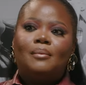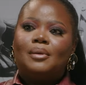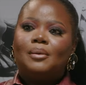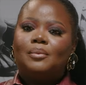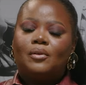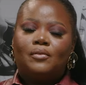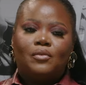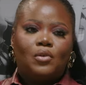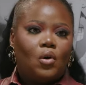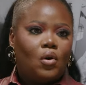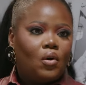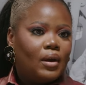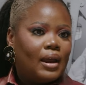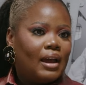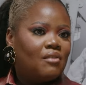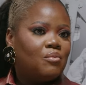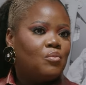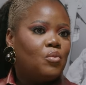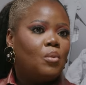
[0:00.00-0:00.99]
people of God
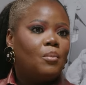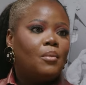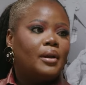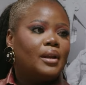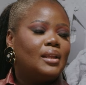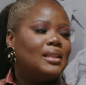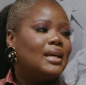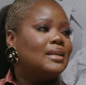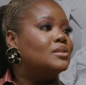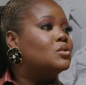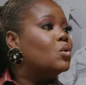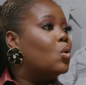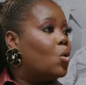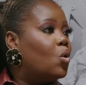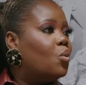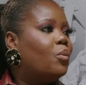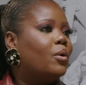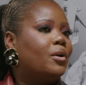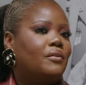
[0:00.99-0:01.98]
have more money, that's the
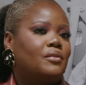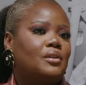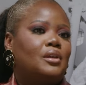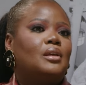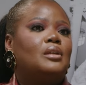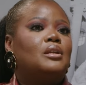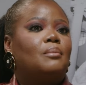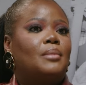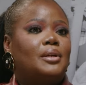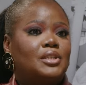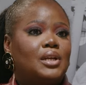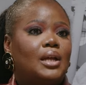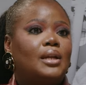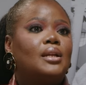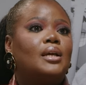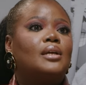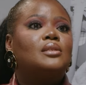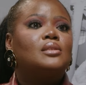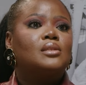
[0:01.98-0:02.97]
whole point of the kingdom agenda,